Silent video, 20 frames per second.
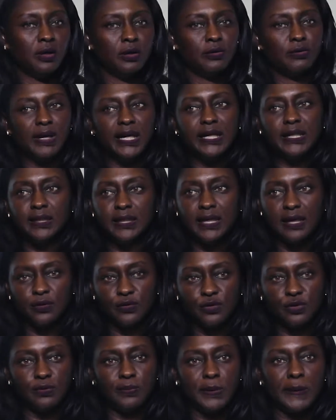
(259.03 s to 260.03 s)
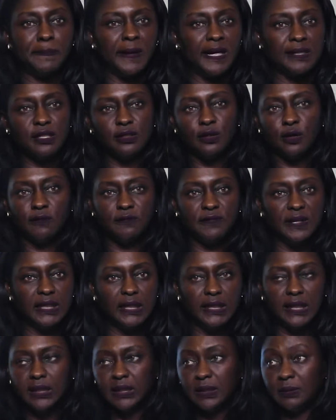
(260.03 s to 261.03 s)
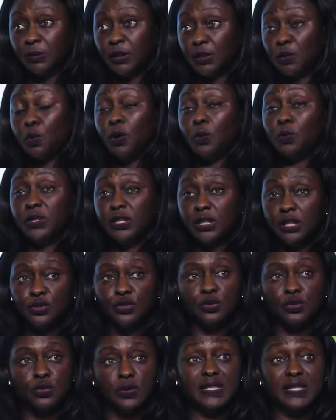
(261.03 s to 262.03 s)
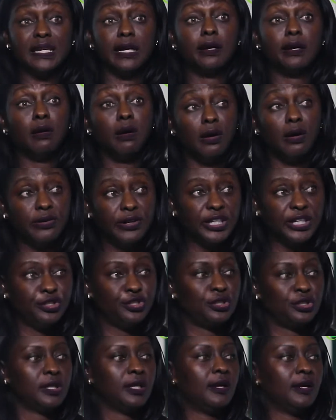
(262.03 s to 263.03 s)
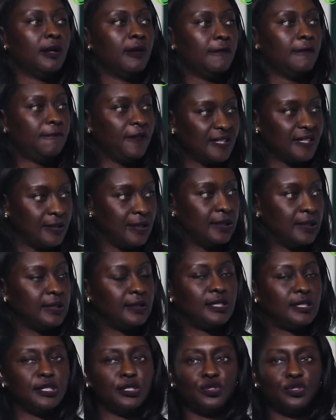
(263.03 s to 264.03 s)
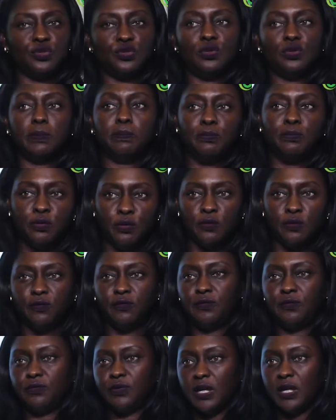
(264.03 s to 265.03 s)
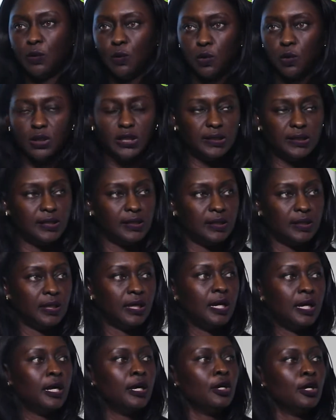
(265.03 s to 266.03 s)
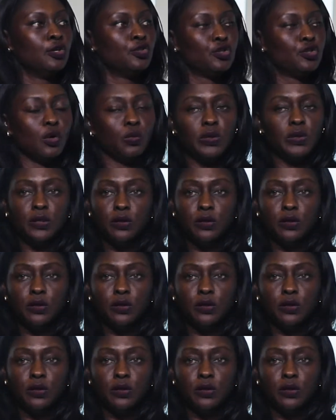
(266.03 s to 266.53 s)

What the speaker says: right now to be passing or failing anybody. What we need to do is encourage facilities to improve their quality. So we